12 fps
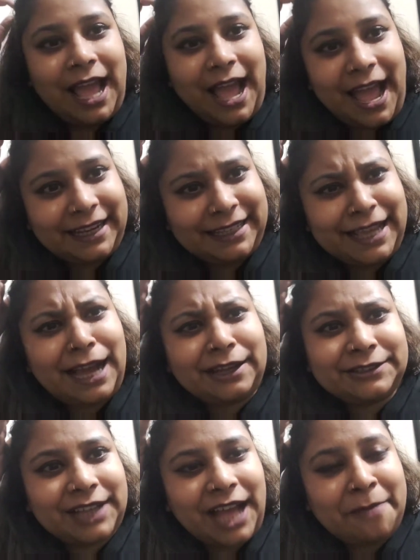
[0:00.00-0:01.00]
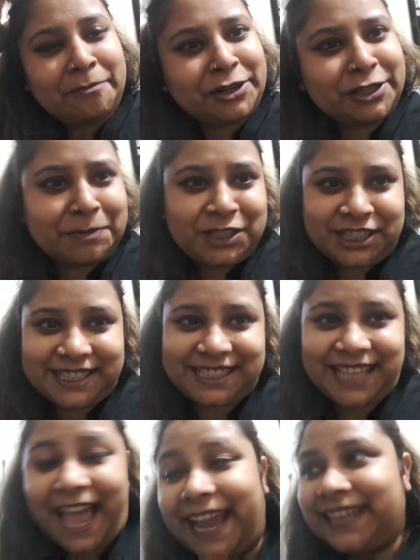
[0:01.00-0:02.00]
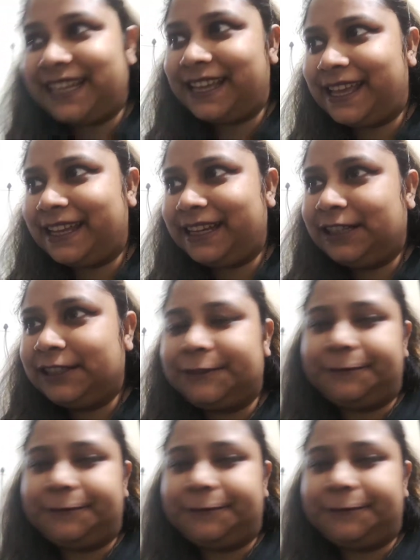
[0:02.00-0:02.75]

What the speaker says: And yeah, I'm pretty much excited.